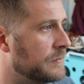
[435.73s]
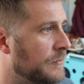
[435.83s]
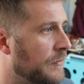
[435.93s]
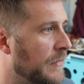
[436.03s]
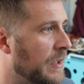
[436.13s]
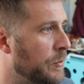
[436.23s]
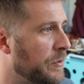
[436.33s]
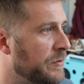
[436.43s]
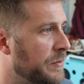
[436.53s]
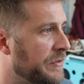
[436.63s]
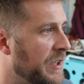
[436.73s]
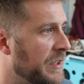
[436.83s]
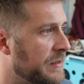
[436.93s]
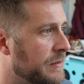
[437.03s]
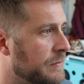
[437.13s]
Let me move my
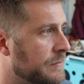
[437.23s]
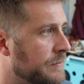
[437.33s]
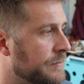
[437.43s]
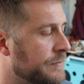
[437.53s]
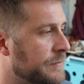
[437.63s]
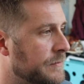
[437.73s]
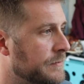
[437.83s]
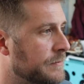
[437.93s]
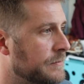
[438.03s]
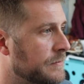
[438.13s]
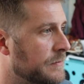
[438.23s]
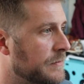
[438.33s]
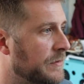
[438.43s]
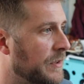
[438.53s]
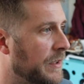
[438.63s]
face.
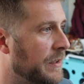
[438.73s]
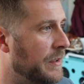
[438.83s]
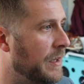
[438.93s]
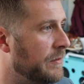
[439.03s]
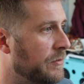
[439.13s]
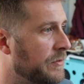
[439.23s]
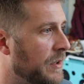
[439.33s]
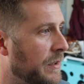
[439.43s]
If I could ever find the